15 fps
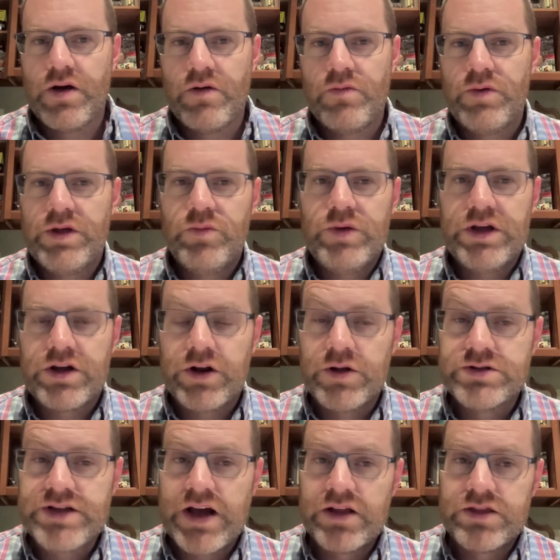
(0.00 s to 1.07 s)
we
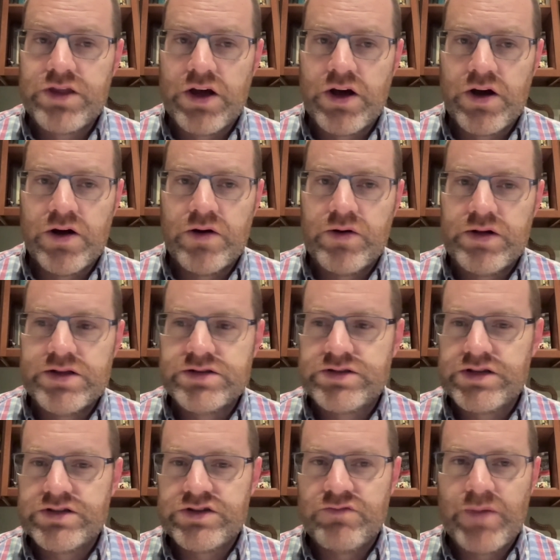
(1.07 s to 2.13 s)
close out, though,
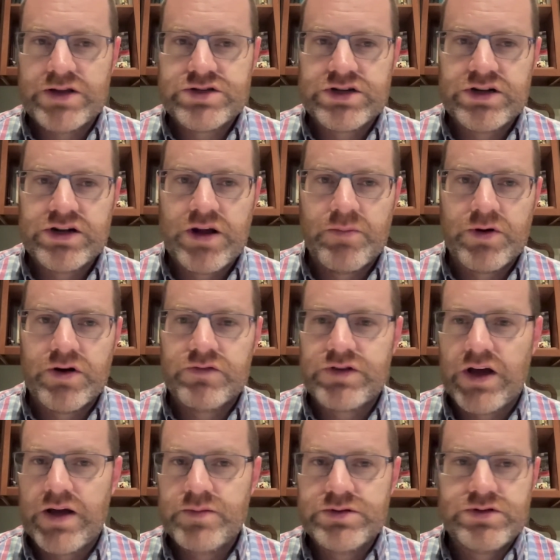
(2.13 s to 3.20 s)
is you mentioned a number of
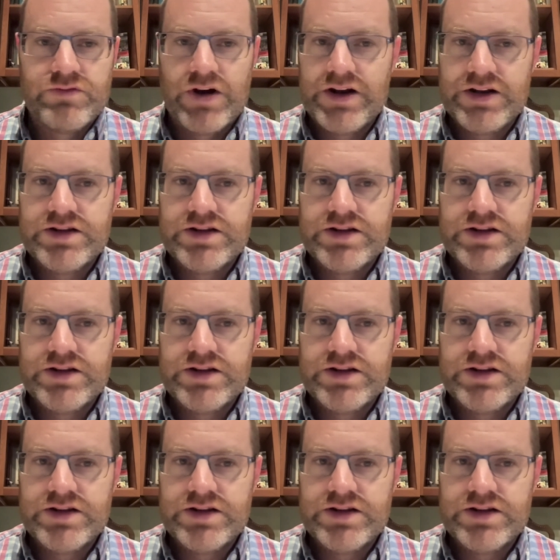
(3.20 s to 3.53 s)
times, right?